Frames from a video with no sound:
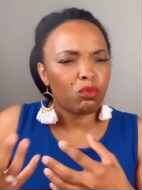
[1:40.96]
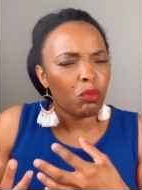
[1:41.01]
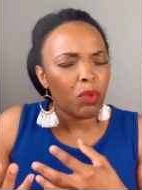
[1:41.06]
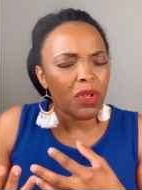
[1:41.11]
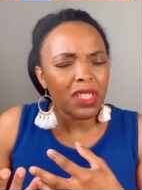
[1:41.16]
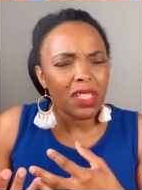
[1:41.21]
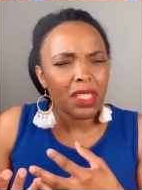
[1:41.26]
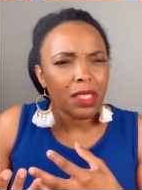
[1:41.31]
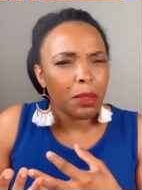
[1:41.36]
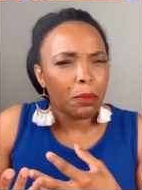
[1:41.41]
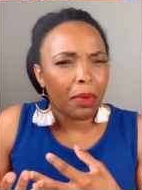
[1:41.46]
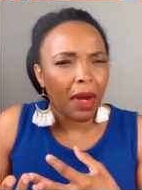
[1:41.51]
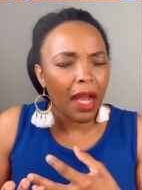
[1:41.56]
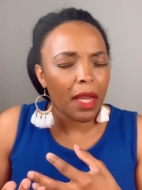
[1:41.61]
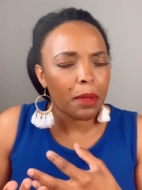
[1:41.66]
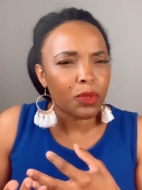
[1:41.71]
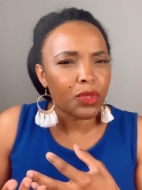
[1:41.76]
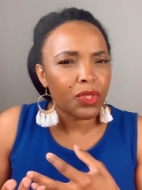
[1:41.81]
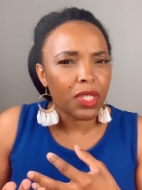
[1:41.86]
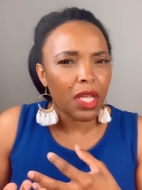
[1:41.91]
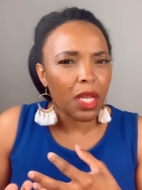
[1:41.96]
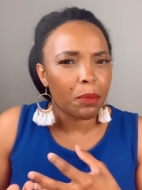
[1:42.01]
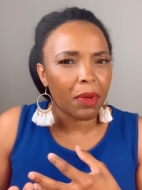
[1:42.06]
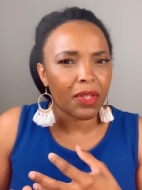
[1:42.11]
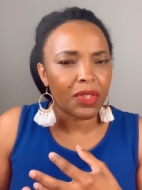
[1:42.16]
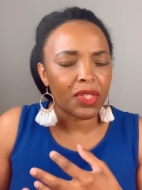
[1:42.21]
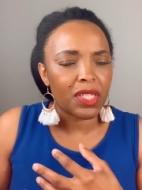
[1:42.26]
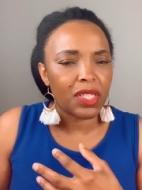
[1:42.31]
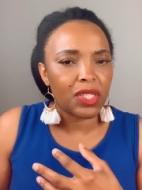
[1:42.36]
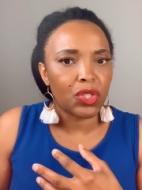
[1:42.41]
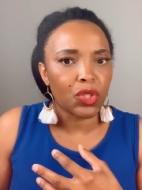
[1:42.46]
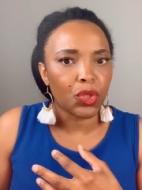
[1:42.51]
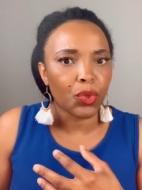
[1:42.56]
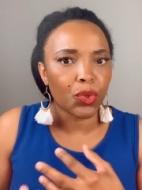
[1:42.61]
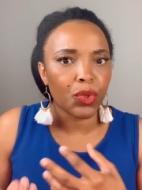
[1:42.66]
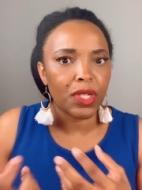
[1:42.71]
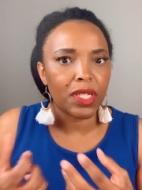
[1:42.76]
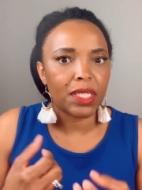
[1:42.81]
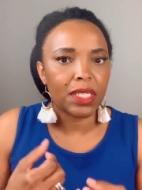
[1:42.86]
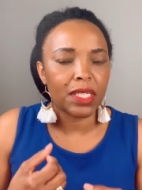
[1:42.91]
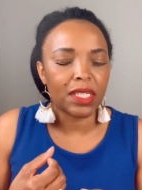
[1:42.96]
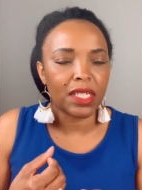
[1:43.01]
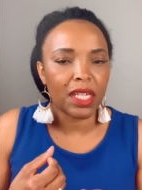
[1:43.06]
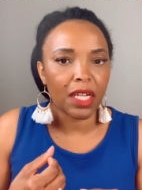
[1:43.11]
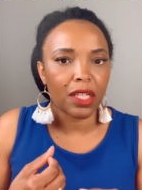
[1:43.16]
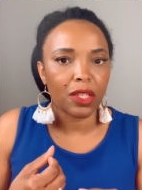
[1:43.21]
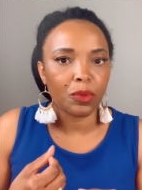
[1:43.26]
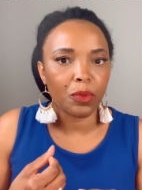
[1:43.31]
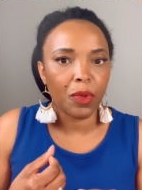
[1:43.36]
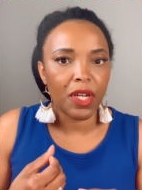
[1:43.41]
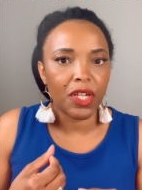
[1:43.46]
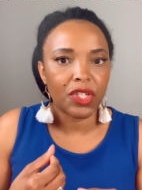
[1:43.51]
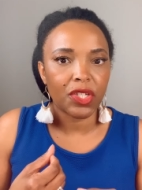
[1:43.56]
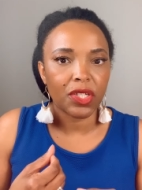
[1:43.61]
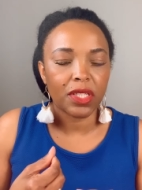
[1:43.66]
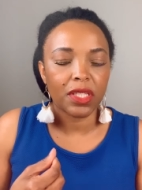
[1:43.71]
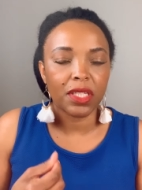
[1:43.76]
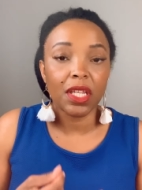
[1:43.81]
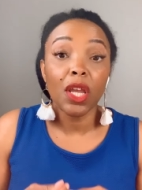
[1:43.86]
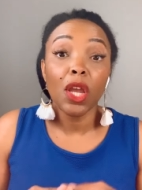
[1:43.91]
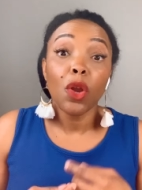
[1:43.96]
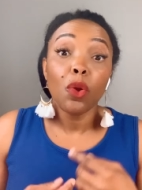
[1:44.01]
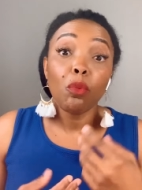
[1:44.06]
what does the Bible say about these decrees and declarations?